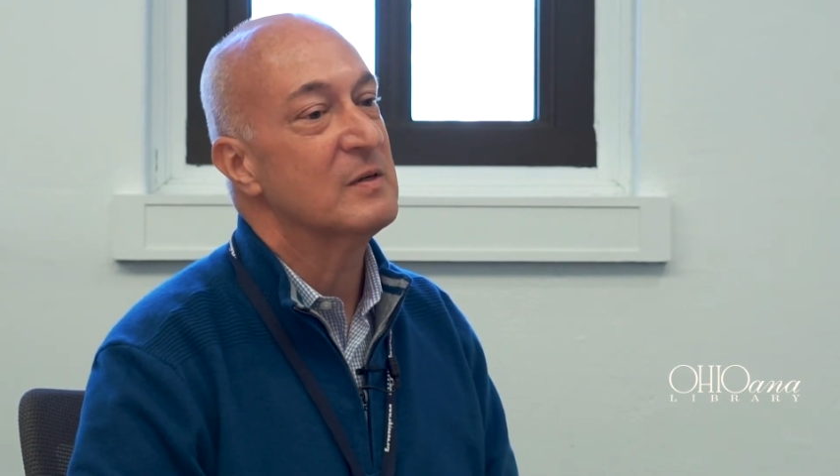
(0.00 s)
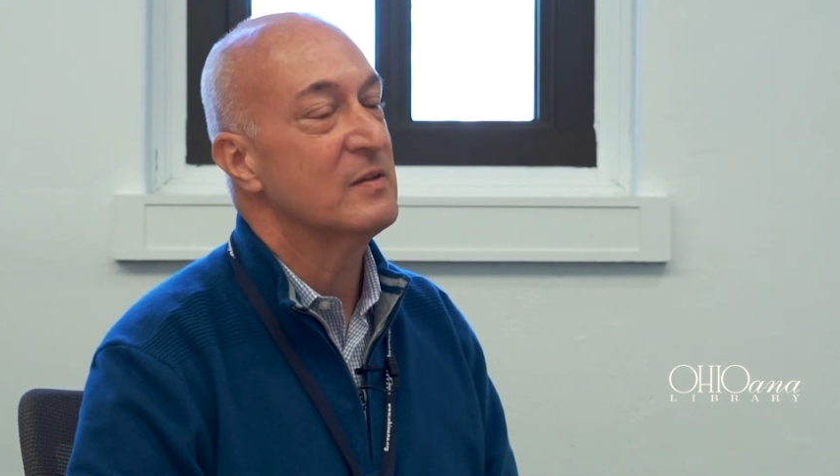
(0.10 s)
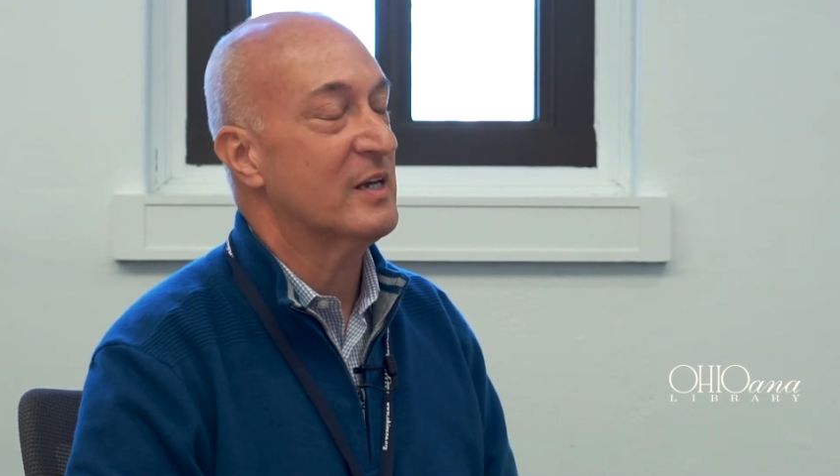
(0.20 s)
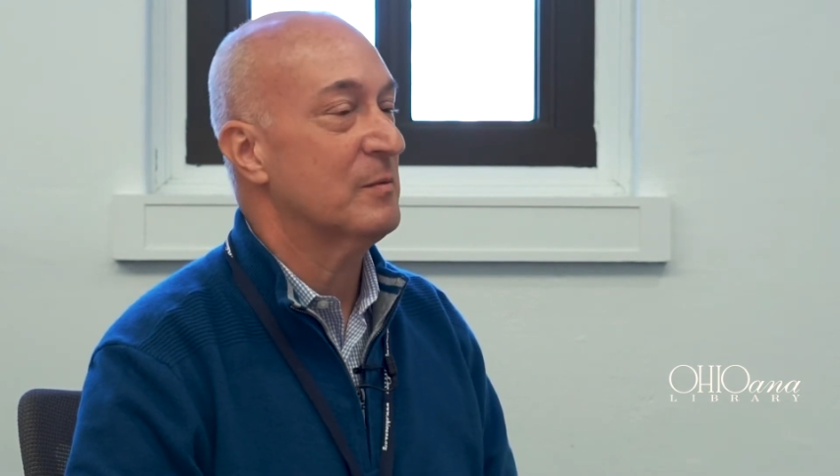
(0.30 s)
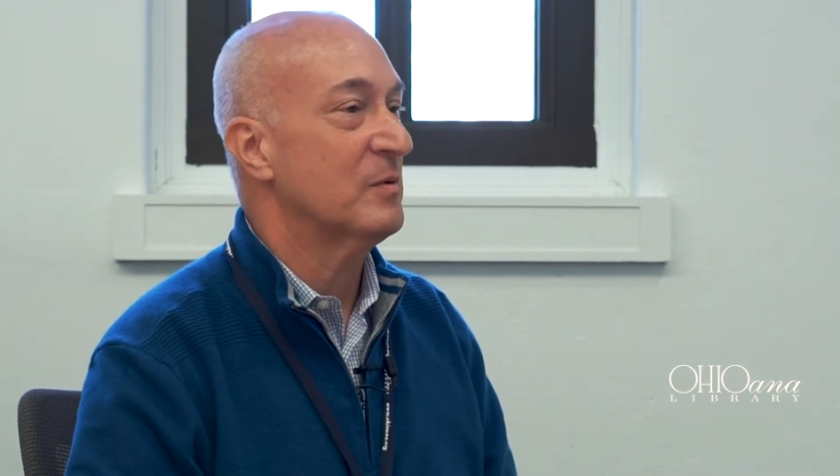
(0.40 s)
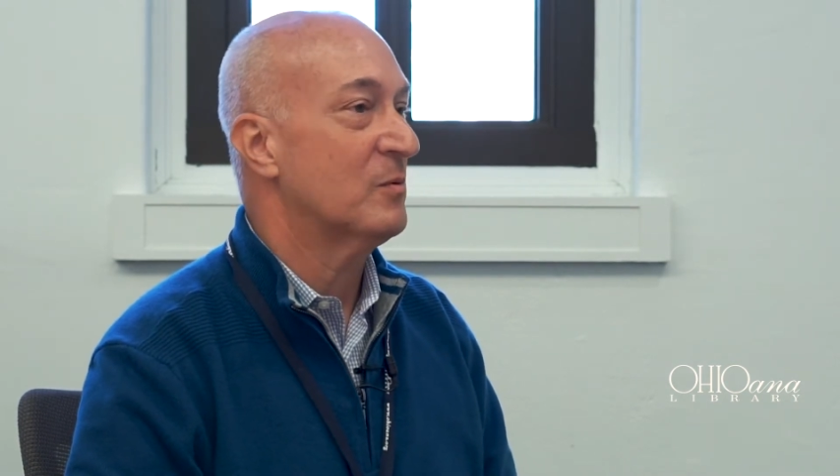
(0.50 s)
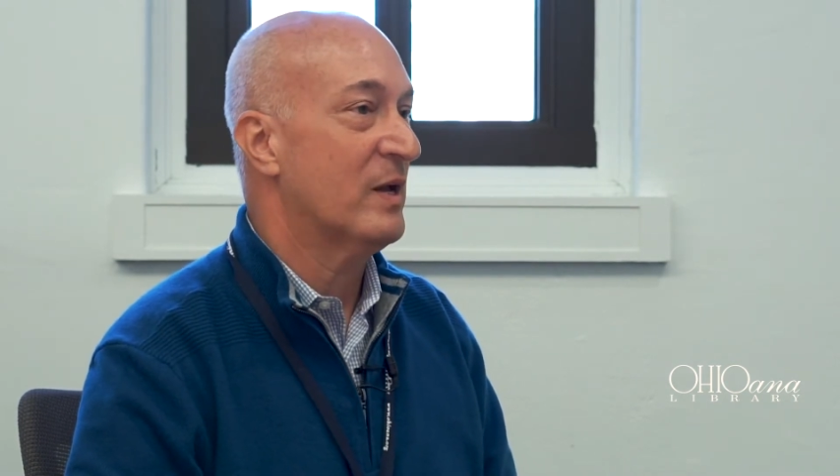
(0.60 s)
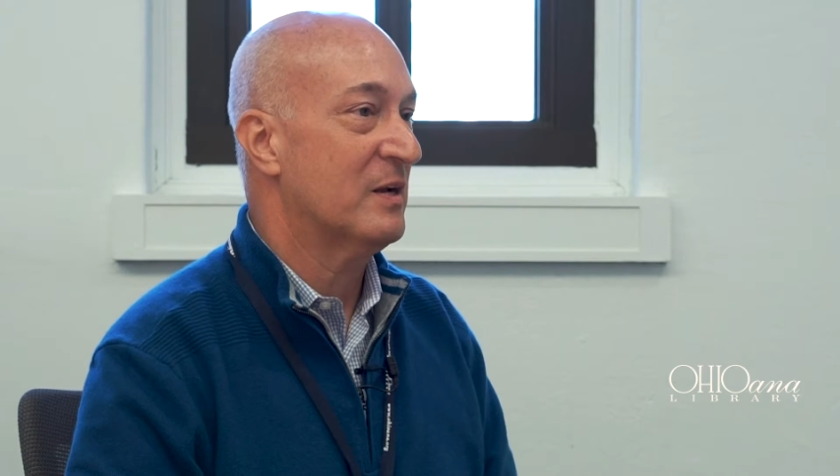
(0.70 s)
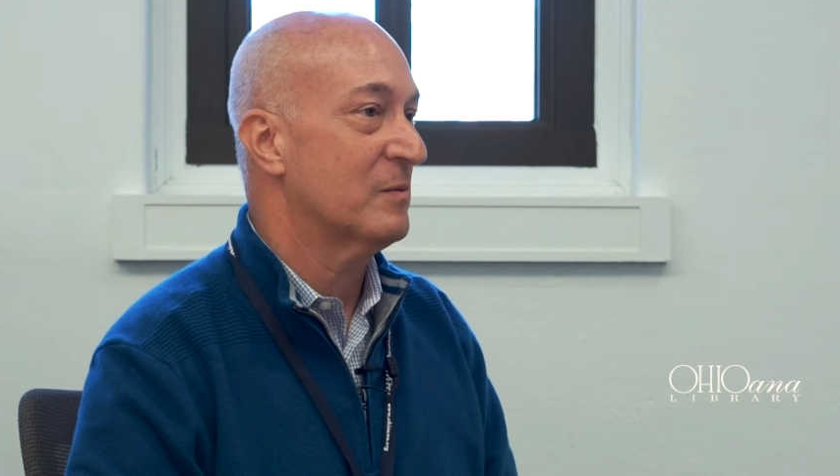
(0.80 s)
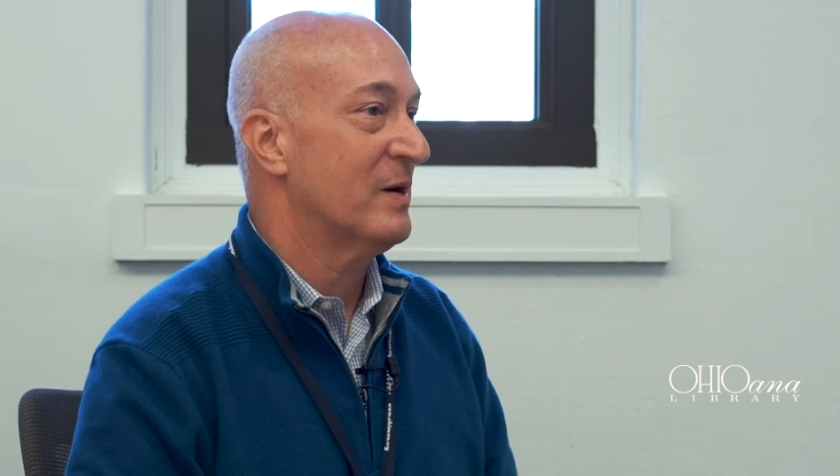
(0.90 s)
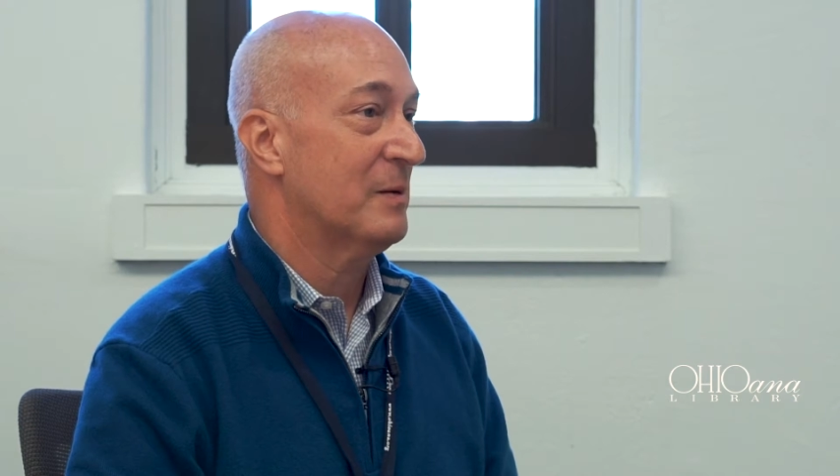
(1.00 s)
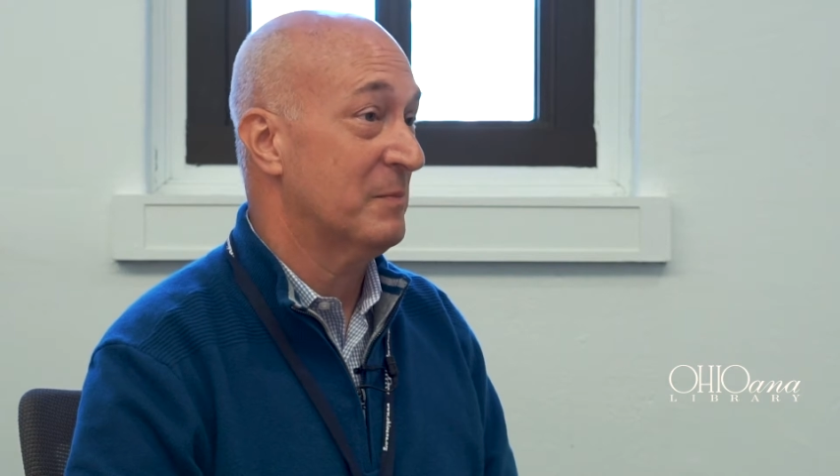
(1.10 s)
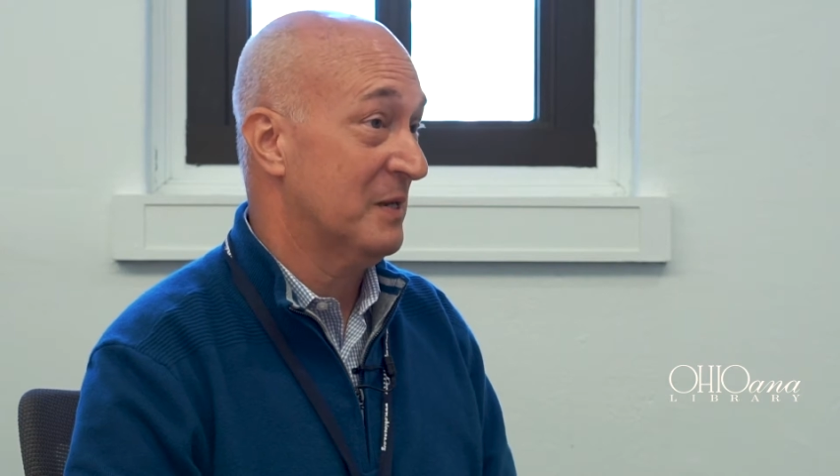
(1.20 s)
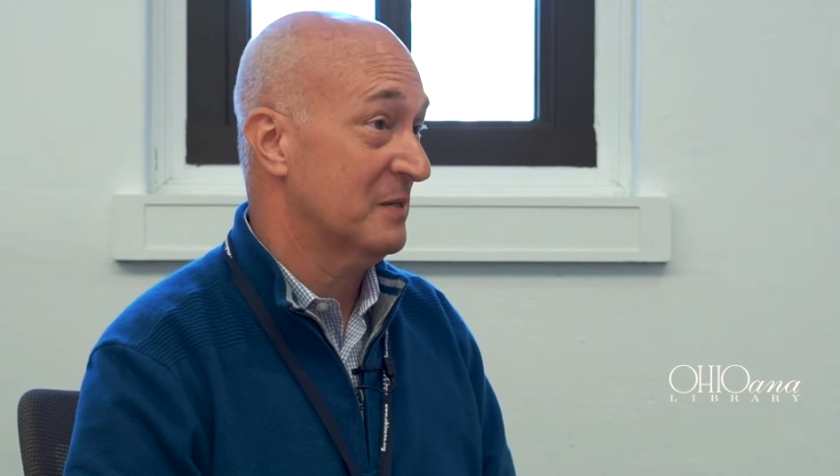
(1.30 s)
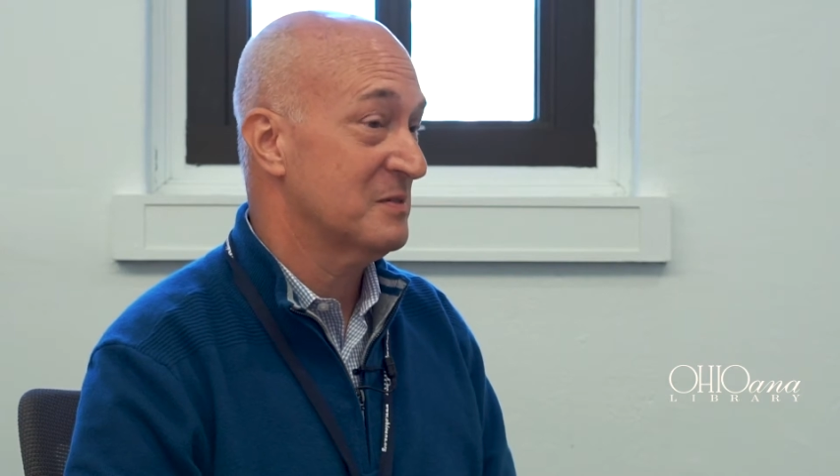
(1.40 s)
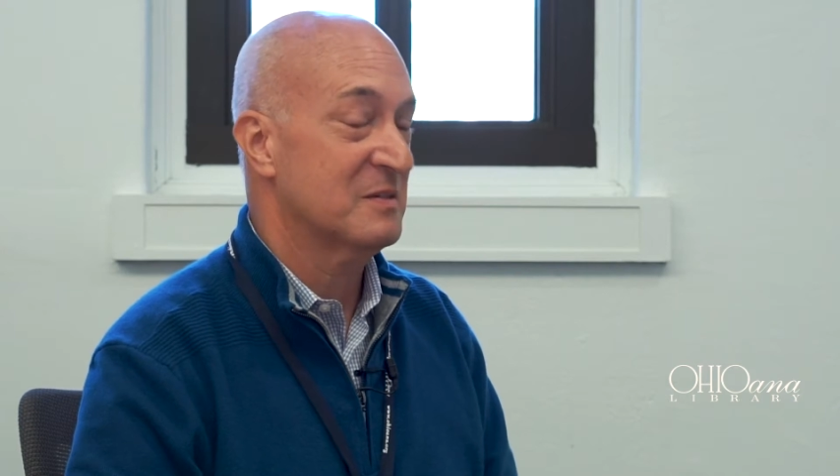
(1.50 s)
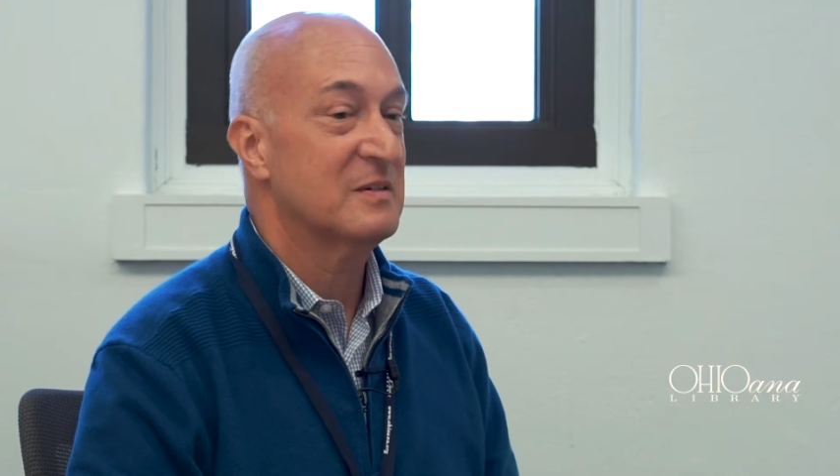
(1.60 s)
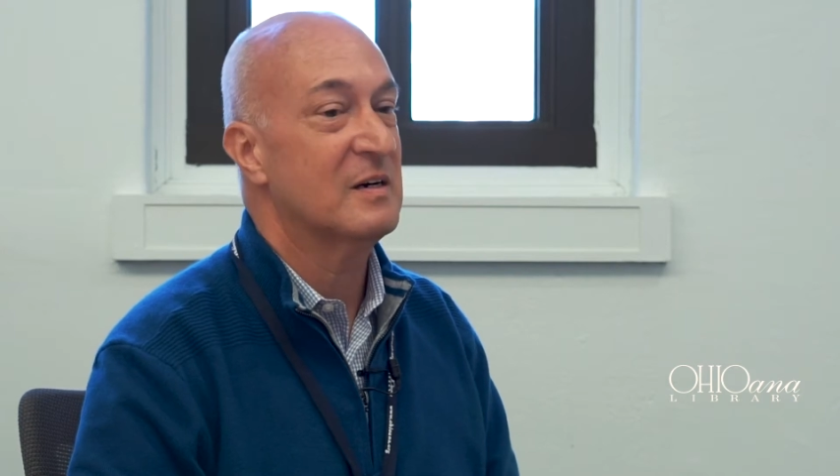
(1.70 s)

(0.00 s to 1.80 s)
They can be read in about a minute.